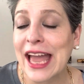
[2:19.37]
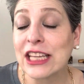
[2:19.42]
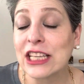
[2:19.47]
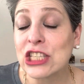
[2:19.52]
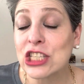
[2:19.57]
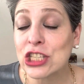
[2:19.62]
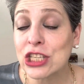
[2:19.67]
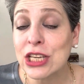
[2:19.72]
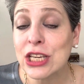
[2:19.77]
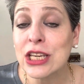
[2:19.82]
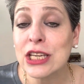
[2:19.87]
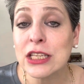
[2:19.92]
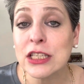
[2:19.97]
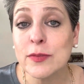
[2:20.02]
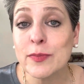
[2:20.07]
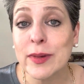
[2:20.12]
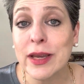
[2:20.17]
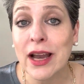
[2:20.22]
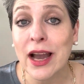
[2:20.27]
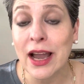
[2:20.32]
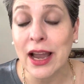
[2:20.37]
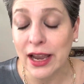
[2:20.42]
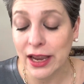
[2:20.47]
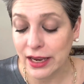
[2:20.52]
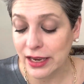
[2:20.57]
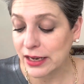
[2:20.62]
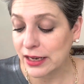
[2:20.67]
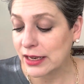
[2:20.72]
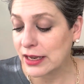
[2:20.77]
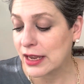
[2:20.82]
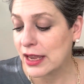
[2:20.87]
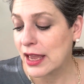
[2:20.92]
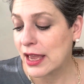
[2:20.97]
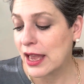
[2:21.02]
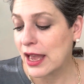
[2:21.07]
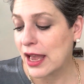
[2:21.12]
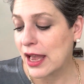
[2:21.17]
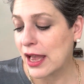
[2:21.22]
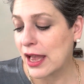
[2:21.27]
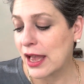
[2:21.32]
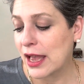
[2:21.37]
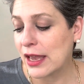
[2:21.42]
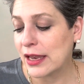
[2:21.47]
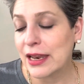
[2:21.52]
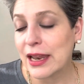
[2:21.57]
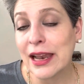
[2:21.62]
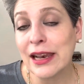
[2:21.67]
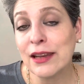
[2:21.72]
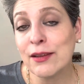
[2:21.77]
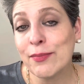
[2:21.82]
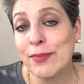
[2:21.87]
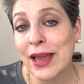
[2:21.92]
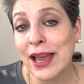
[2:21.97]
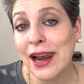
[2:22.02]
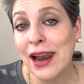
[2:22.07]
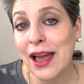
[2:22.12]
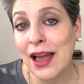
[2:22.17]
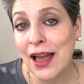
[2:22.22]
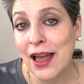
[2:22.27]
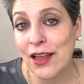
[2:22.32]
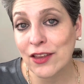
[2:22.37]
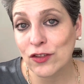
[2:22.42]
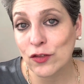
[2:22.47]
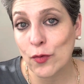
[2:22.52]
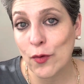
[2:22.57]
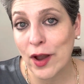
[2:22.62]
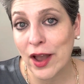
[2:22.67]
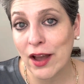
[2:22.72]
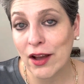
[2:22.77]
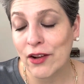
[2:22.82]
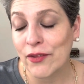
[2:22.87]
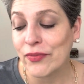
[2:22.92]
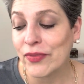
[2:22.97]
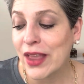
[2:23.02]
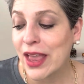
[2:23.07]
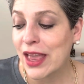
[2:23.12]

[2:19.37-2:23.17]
She is behind La Libella as well,